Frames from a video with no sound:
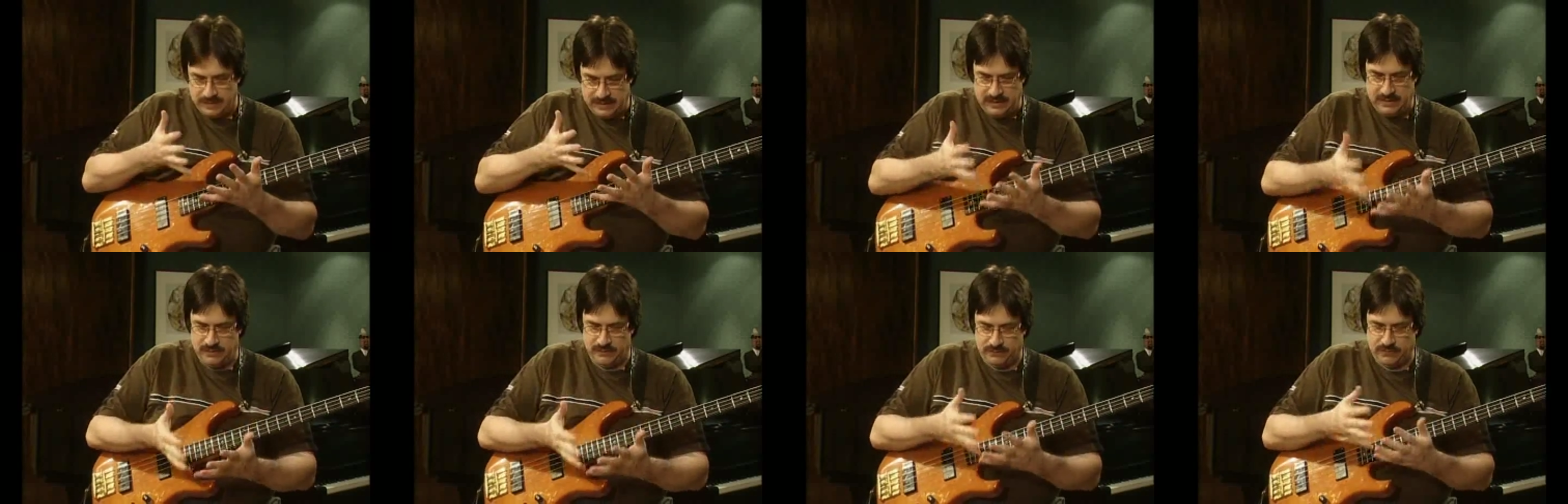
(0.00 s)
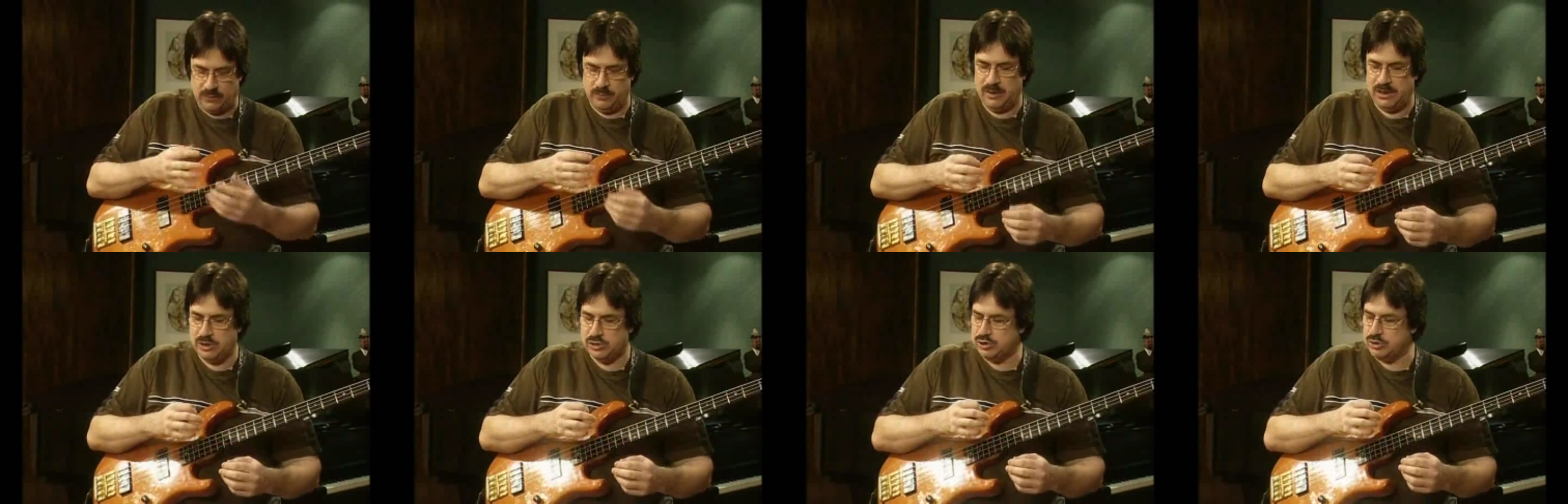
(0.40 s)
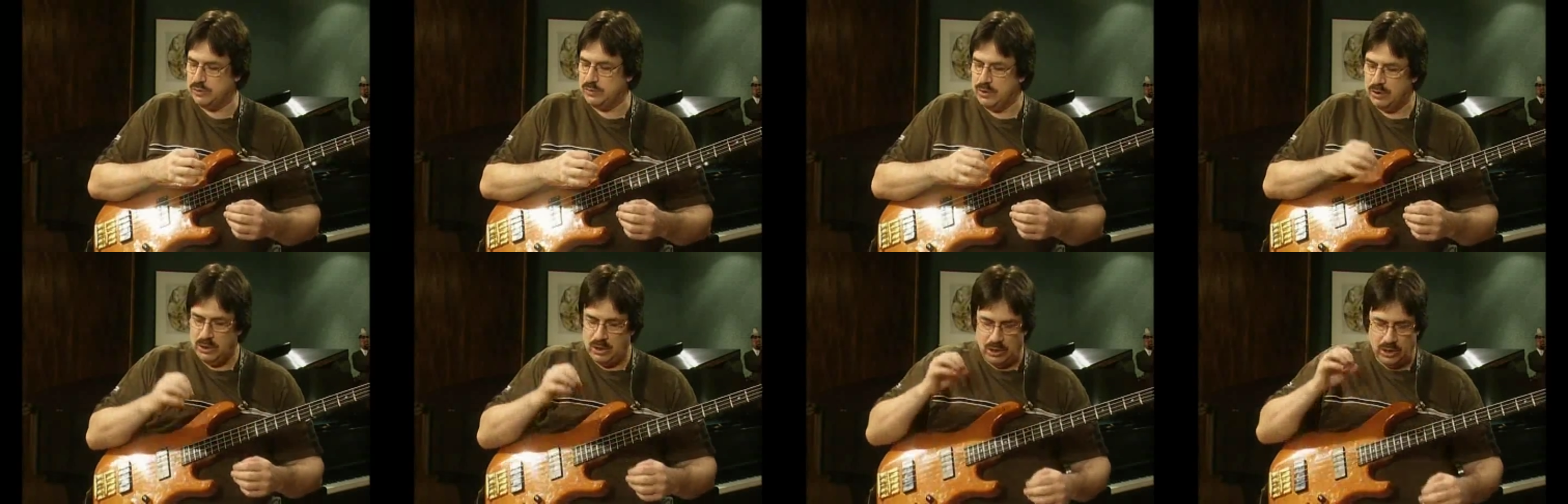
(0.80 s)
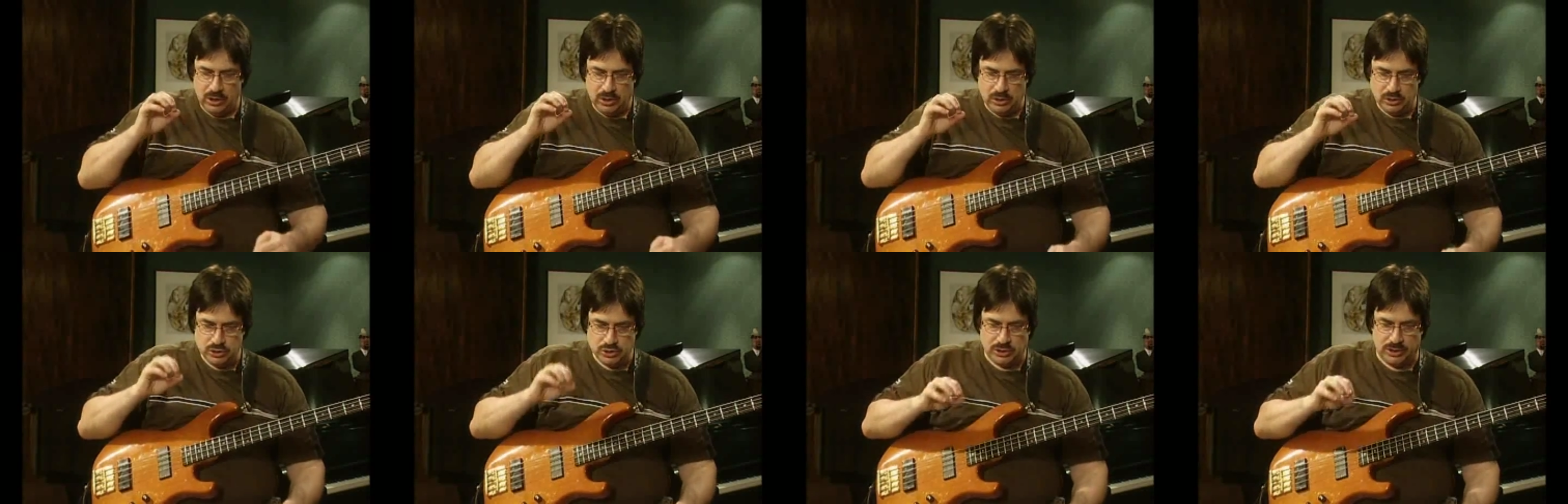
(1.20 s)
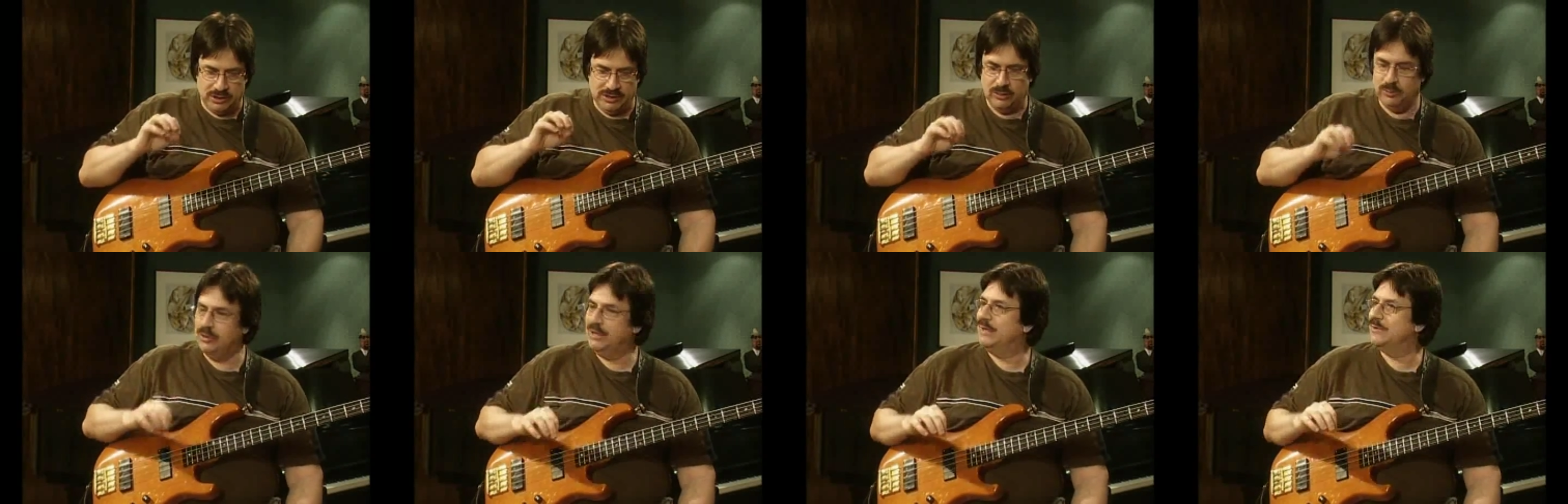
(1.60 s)
The information. Charlie
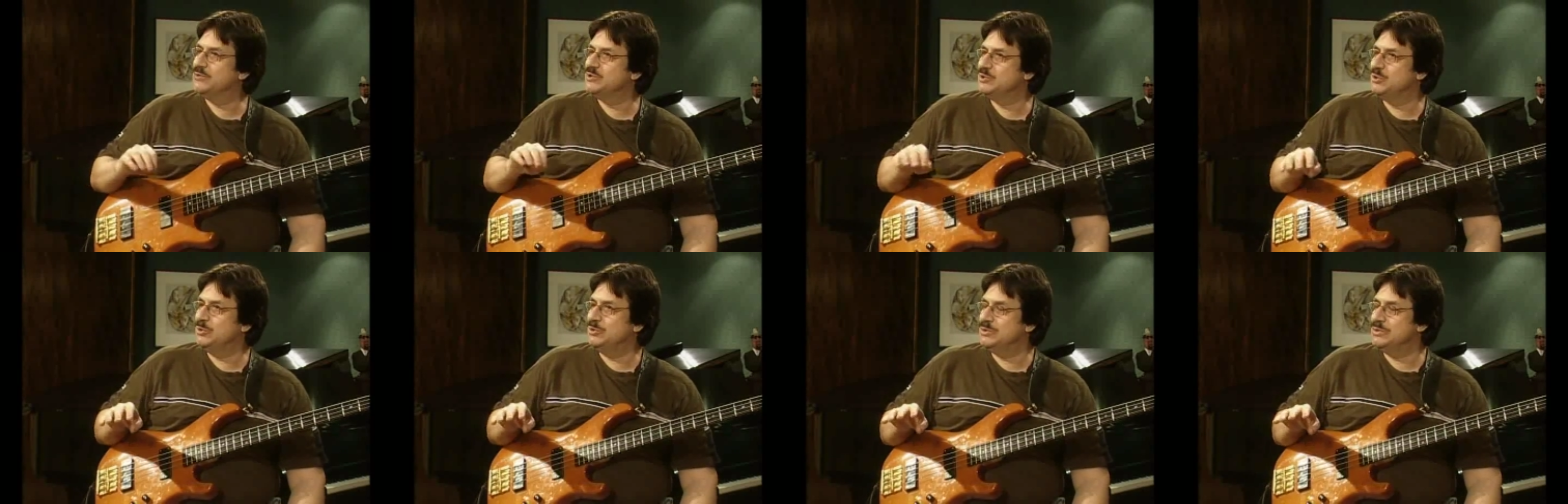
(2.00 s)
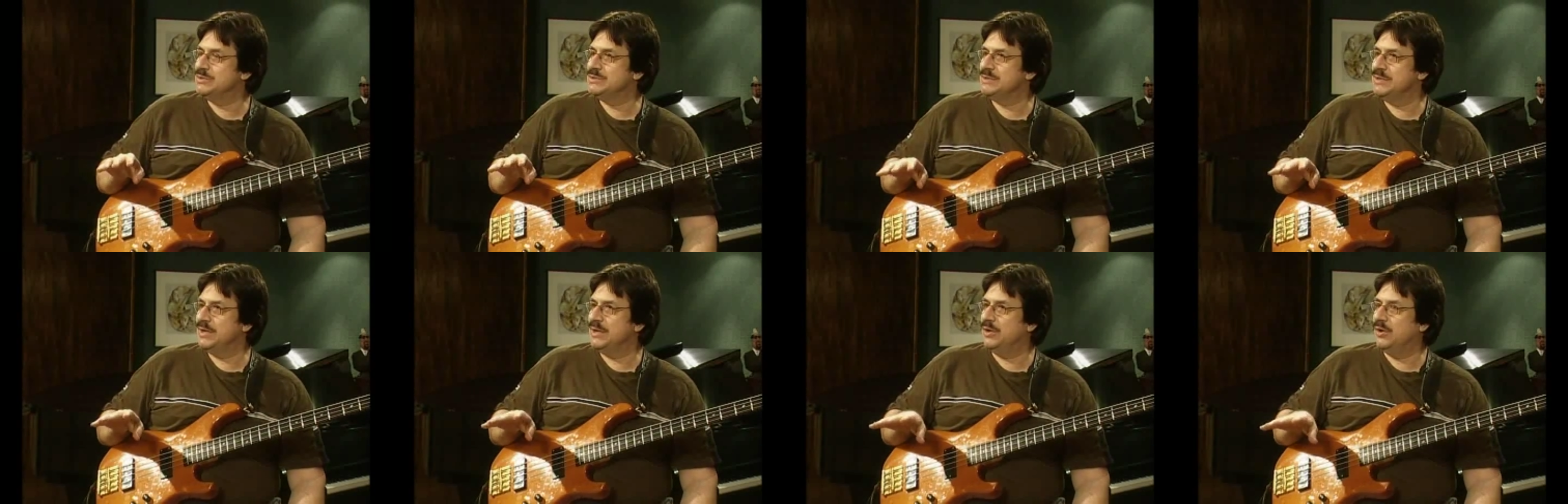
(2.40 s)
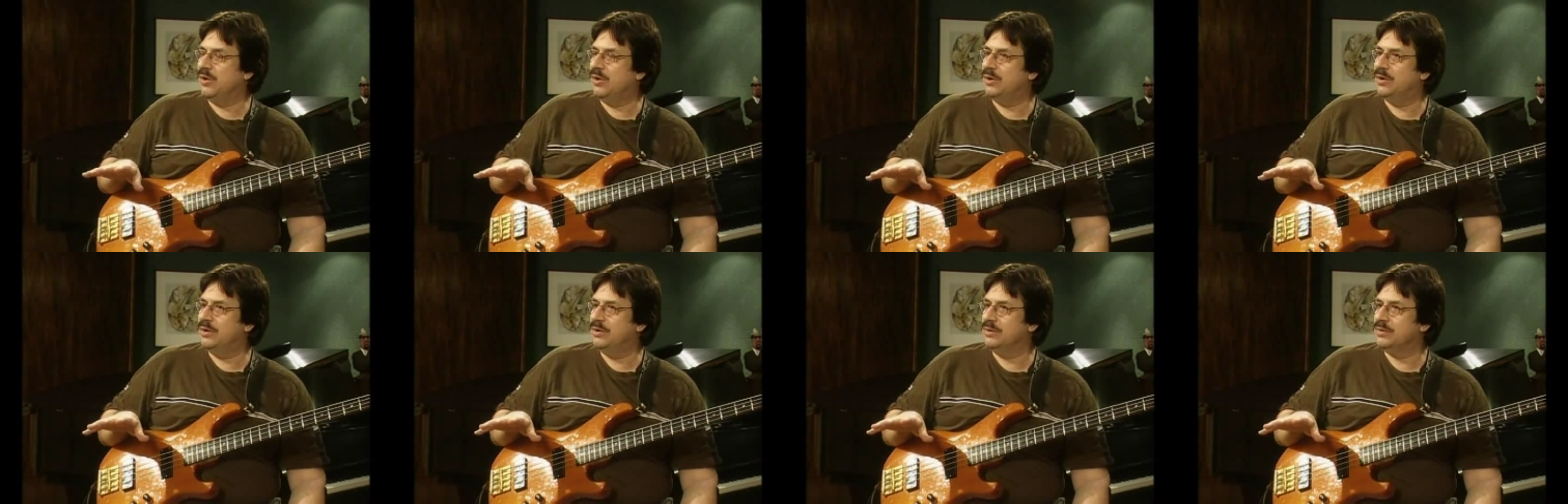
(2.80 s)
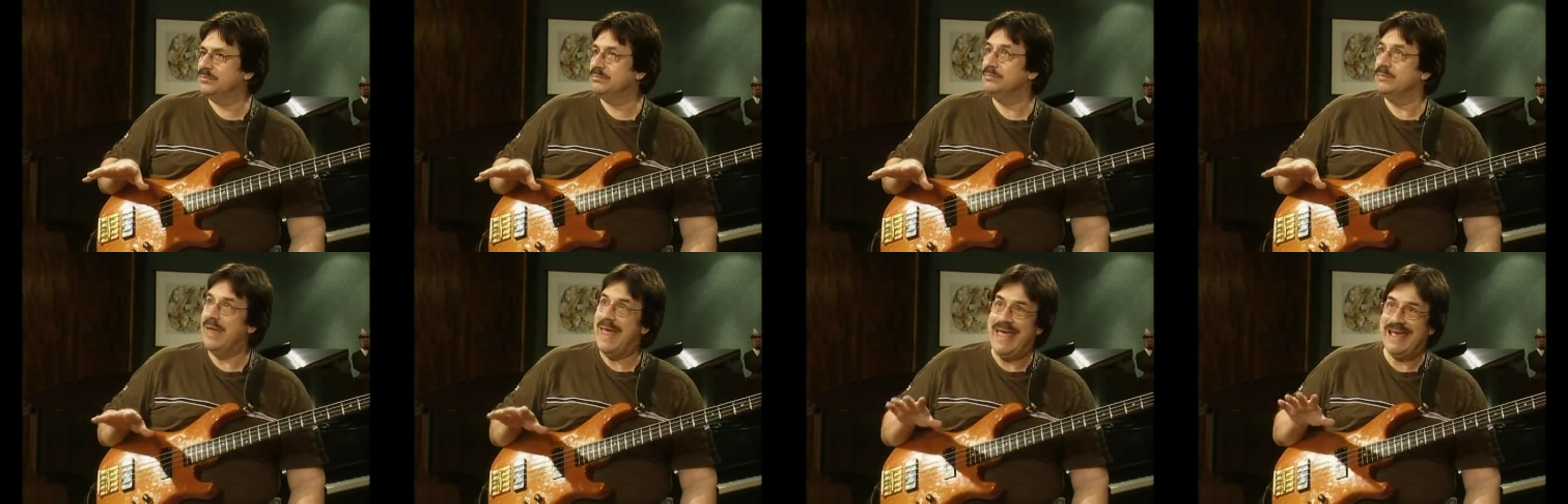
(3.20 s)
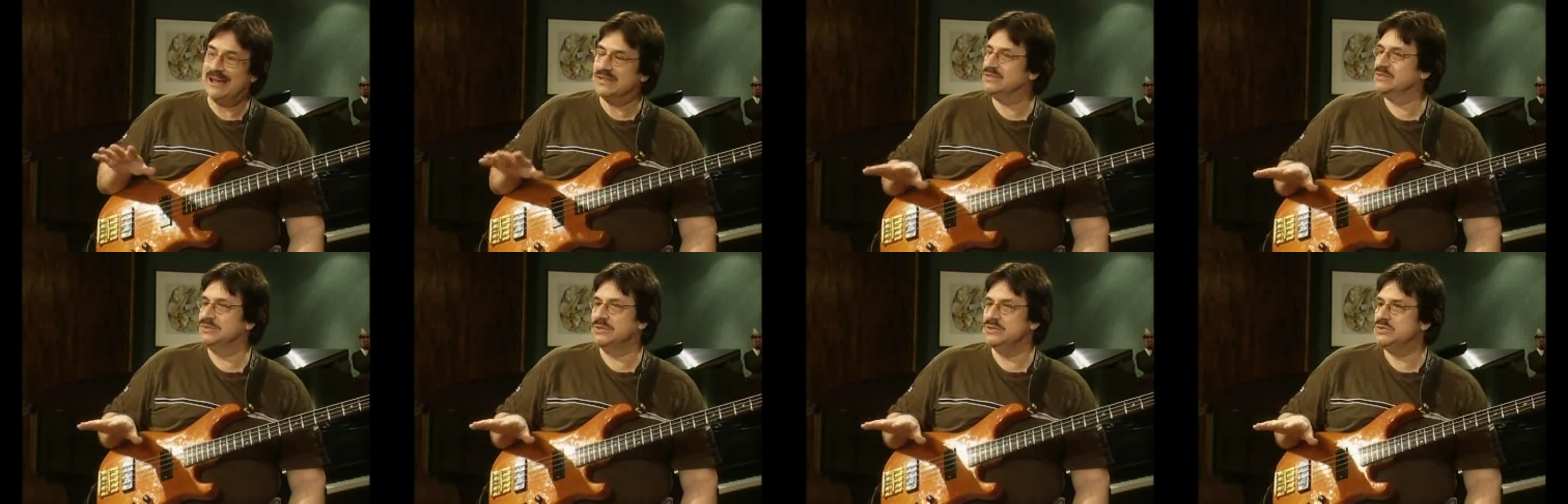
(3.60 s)
will have students that are
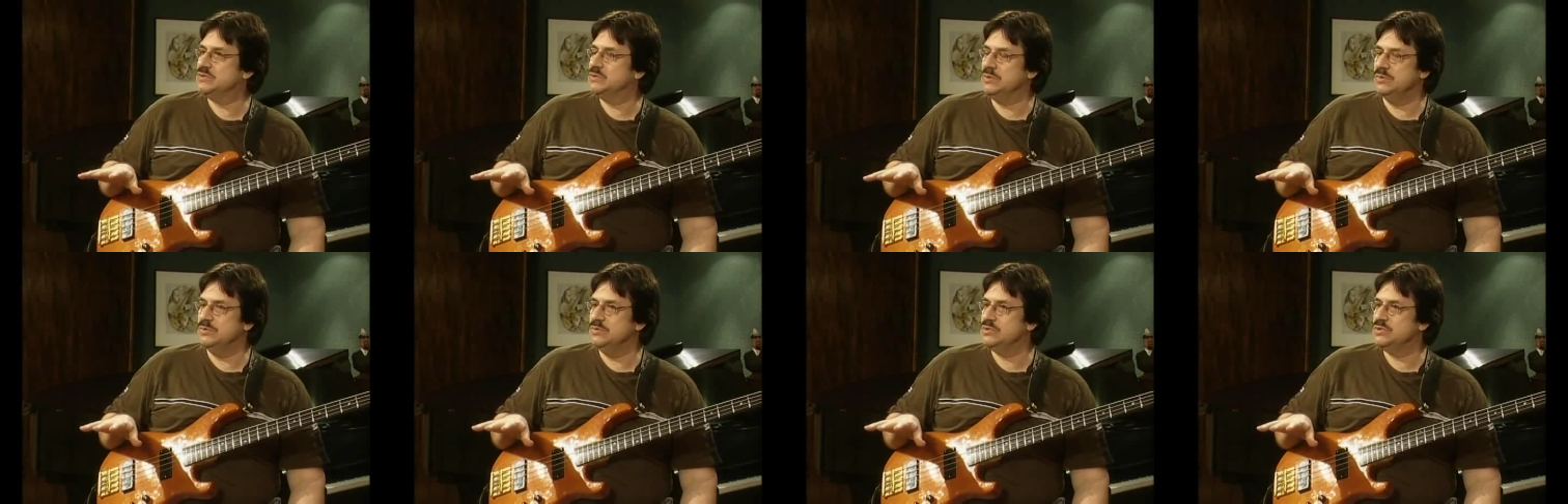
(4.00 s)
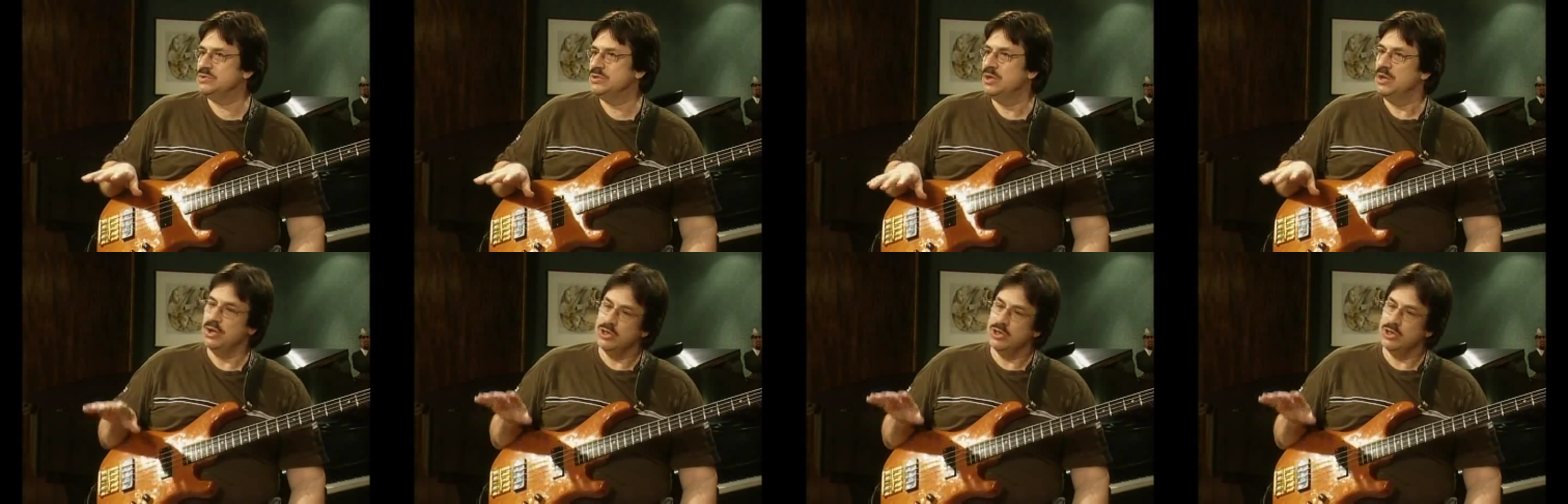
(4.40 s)
excellent students.